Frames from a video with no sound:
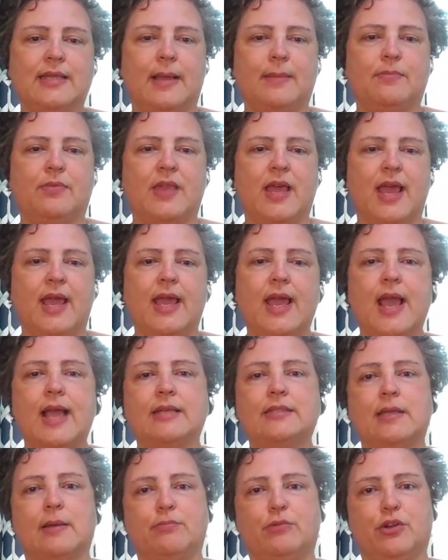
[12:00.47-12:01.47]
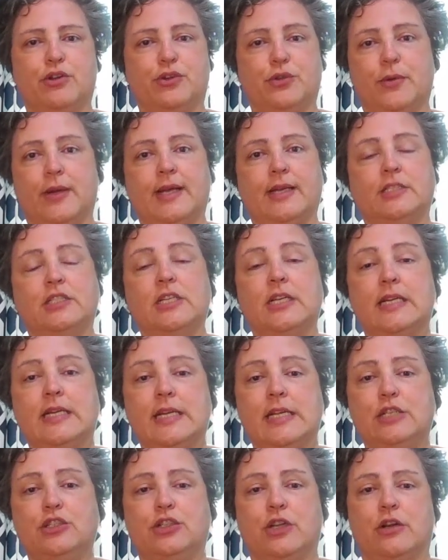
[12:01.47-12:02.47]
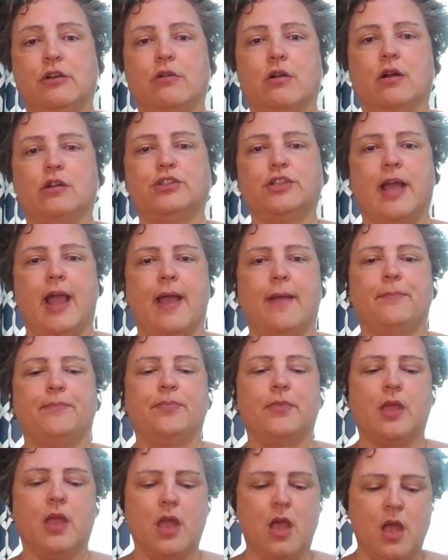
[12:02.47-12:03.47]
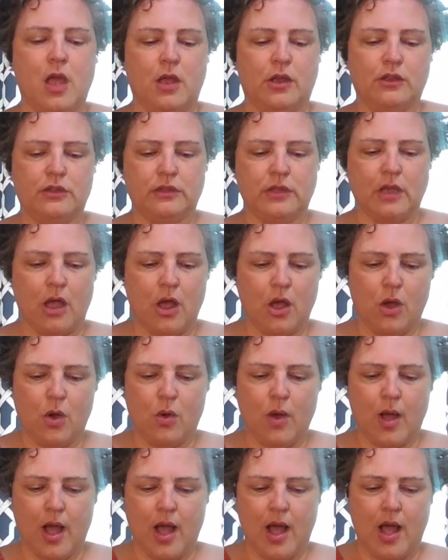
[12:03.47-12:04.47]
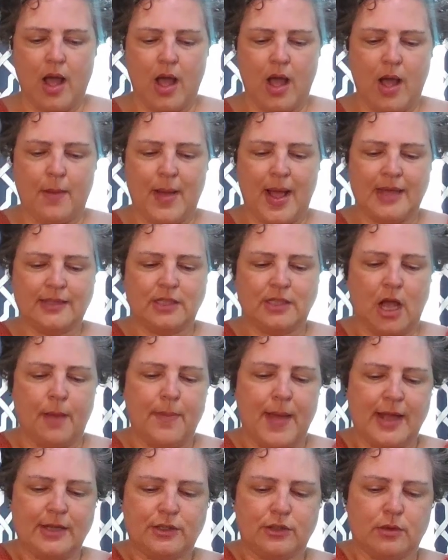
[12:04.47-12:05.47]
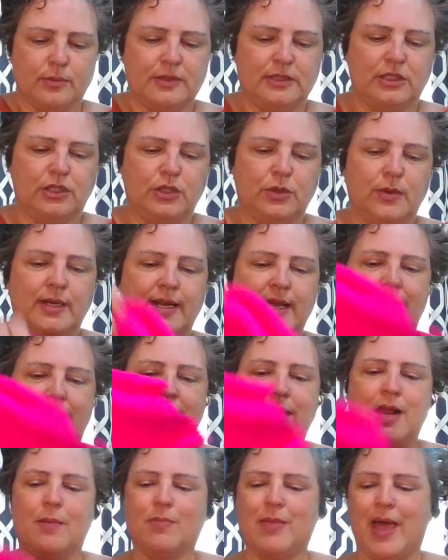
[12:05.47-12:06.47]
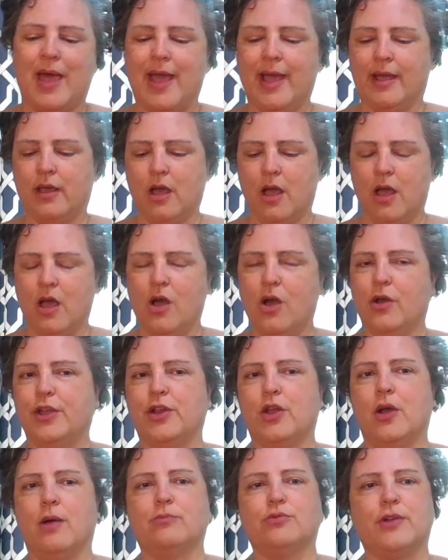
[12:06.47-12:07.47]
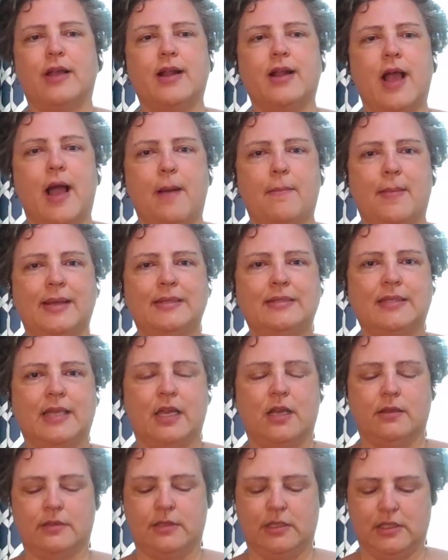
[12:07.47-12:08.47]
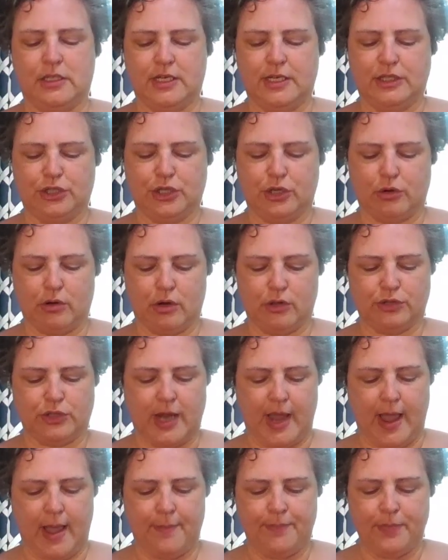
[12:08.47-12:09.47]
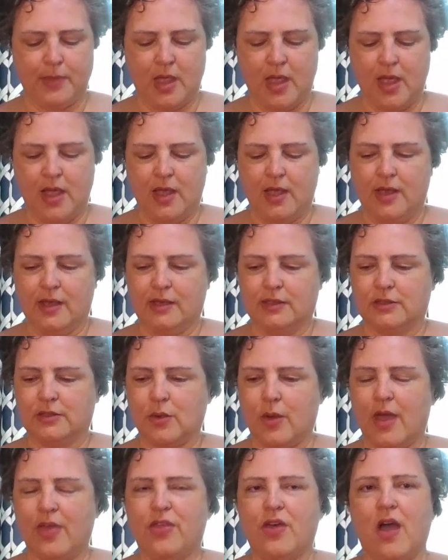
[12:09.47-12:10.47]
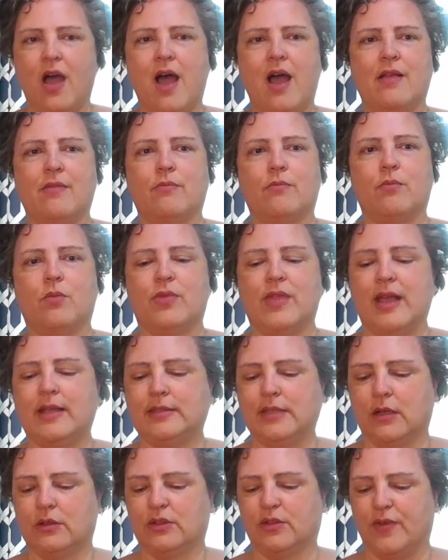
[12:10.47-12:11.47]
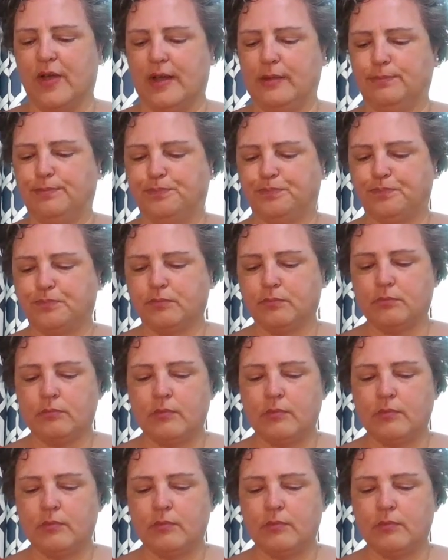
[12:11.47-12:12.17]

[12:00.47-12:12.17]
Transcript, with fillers: the same thing, except you're doing Tunisian crochet. So um, I saw Petra was doing it, and I'm like, oh, you know, I'm trying to up my skills in Tunisian crochet. So I thought, that sounds fun.